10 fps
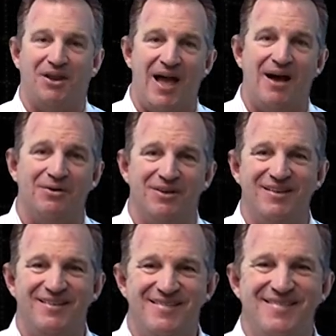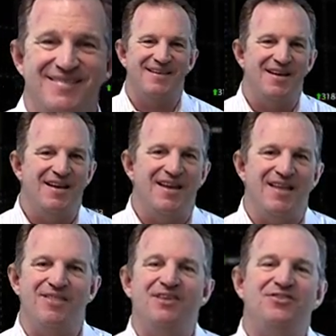allowed.
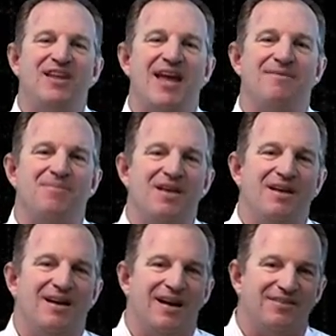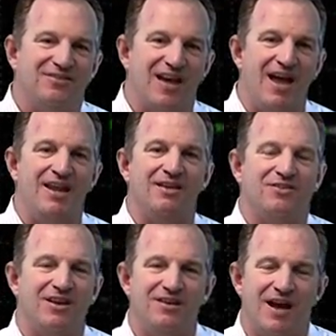In this state, a signing
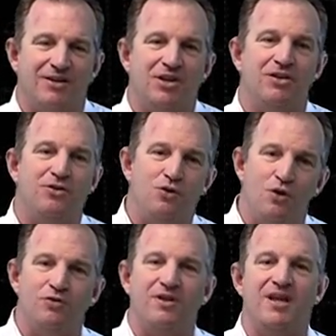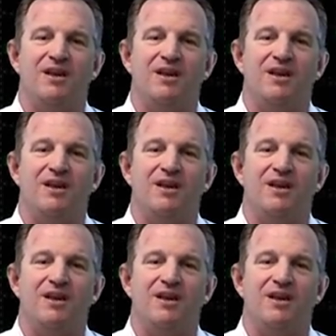is conducted, usually